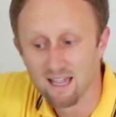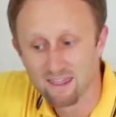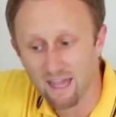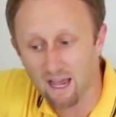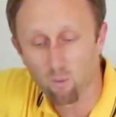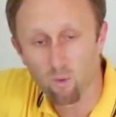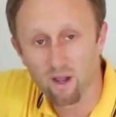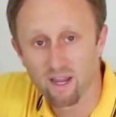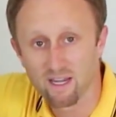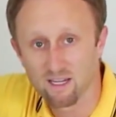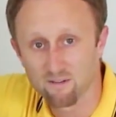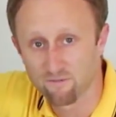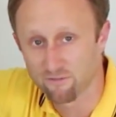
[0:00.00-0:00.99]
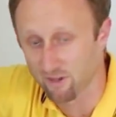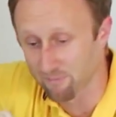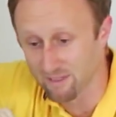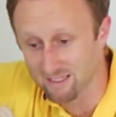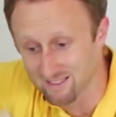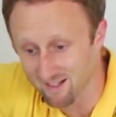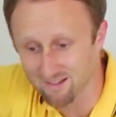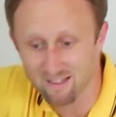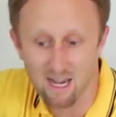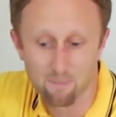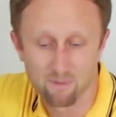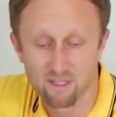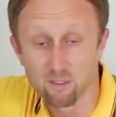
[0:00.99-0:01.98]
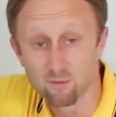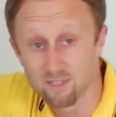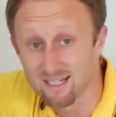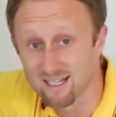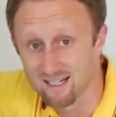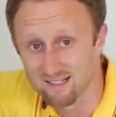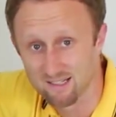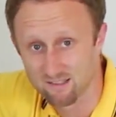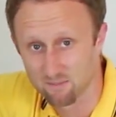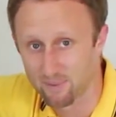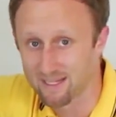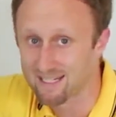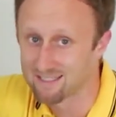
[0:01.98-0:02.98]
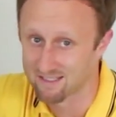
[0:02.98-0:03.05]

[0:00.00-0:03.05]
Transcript: That way, if something does happen that you didn't anticipate,